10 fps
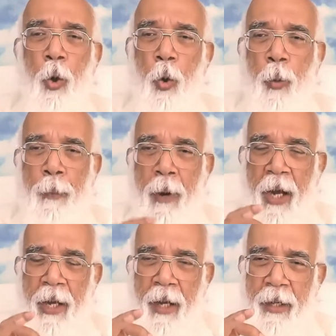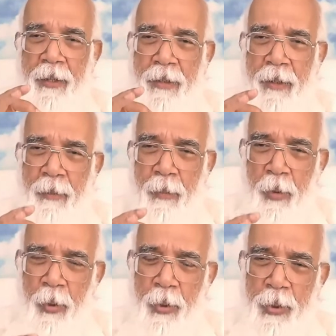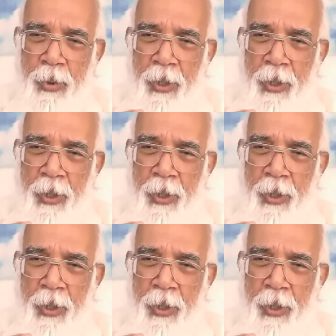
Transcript: upaya is the most